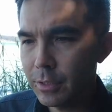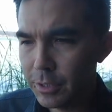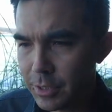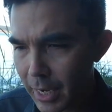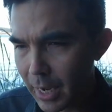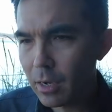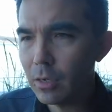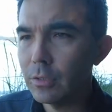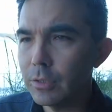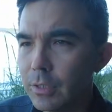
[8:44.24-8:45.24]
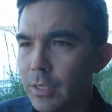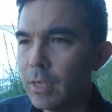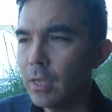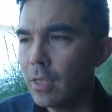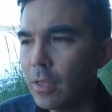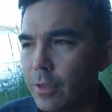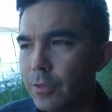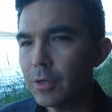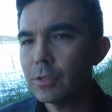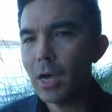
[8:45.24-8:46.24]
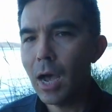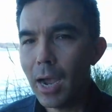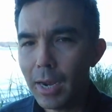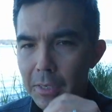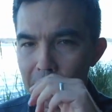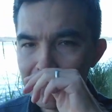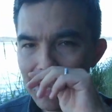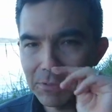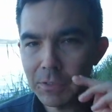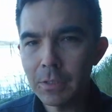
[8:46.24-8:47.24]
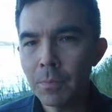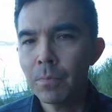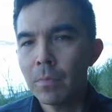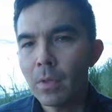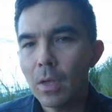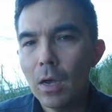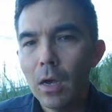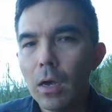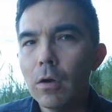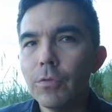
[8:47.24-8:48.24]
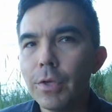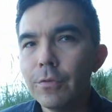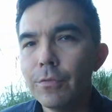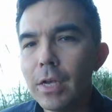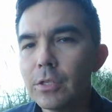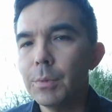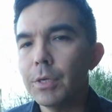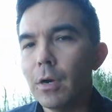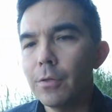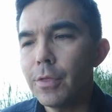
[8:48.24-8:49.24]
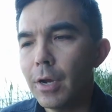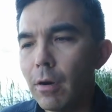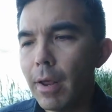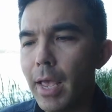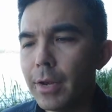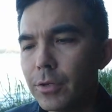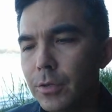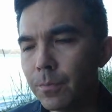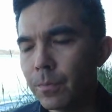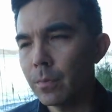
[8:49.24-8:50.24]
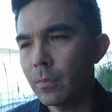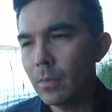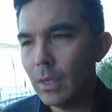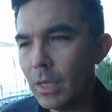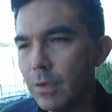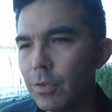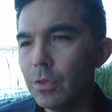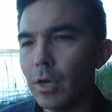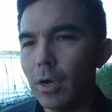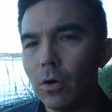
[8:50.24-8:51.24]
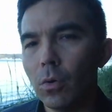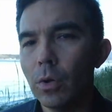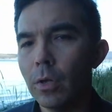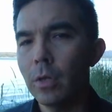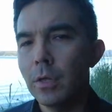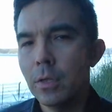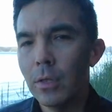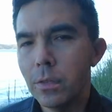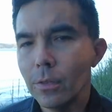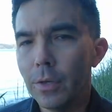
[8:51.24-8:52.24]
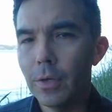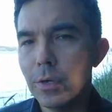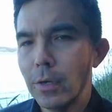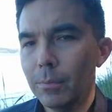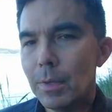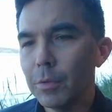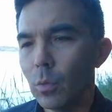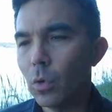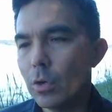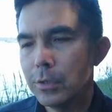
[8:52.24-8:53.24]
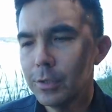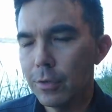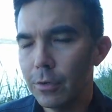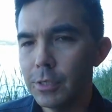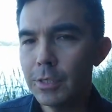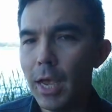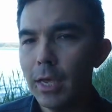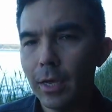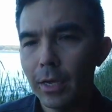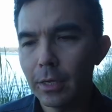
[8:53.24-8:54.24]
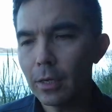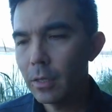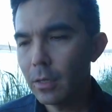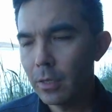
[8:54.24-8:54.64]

to tell that there's a heightened level of investment on their end, even though the maybe the words that they're saying